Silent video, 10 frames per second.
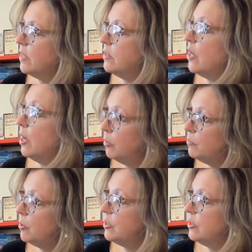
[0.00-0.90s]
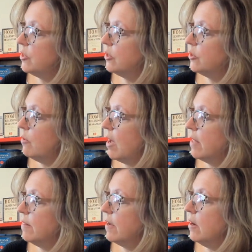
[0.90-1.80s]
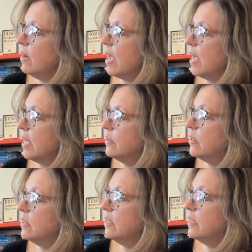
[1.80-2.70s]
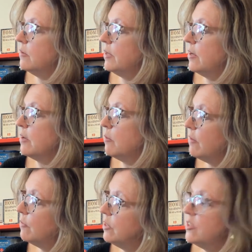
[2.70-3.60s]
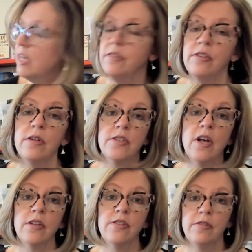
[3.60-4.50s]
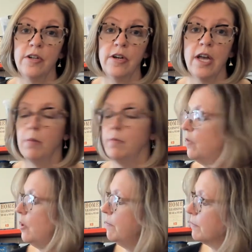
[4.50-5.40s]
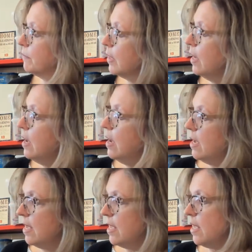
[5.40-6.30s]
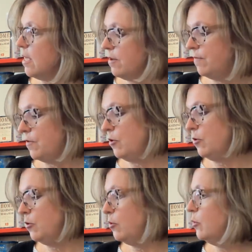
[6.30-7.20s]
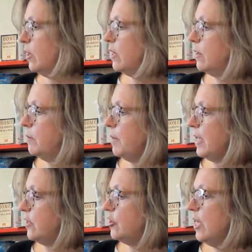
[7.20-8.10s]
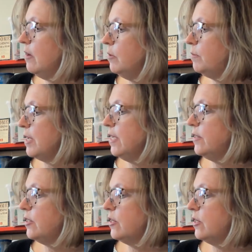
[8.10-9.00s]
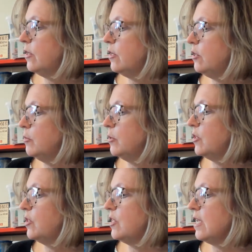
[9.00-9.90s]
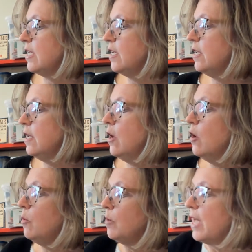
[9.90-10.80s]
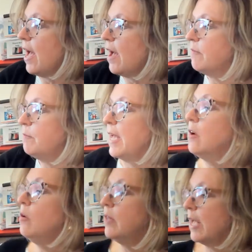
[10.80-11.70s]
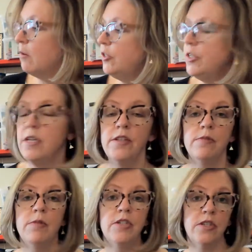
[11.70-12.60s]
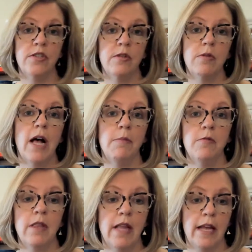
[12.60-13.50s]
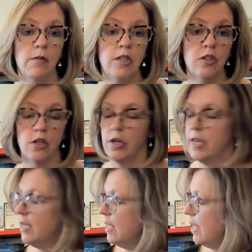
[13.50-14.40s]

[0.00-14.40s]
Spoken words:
Tumble Books is also on there, and Literary Reference Center is also very helpful. If you page down a bit, you will see we have Mango Languages, which helps with language learning.